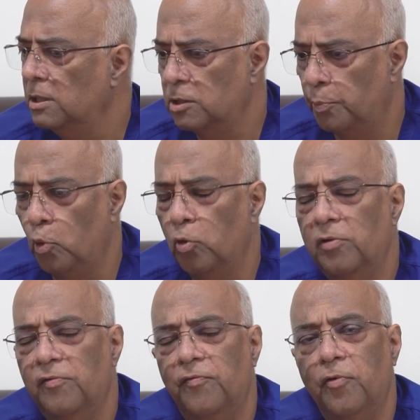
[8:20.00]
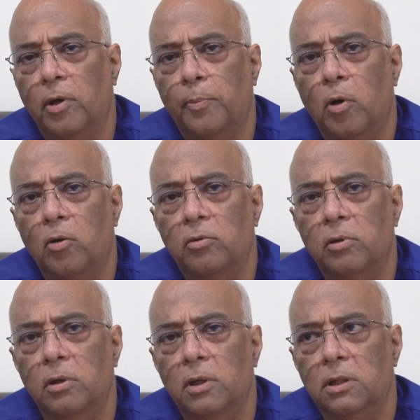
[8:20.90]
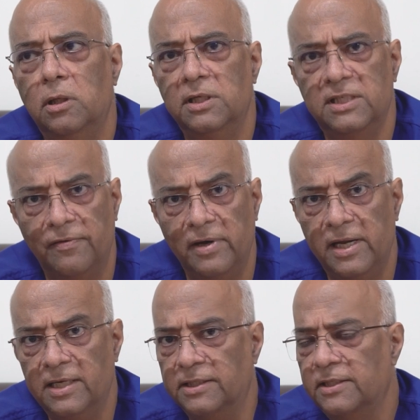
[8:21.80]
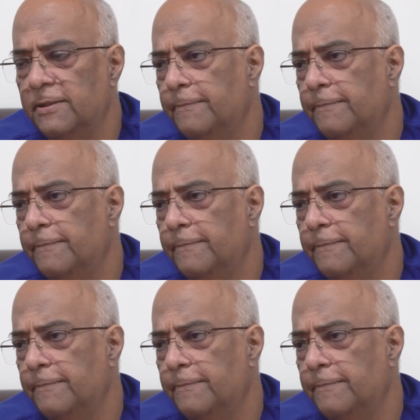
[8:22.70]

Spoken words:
support for about 37 days.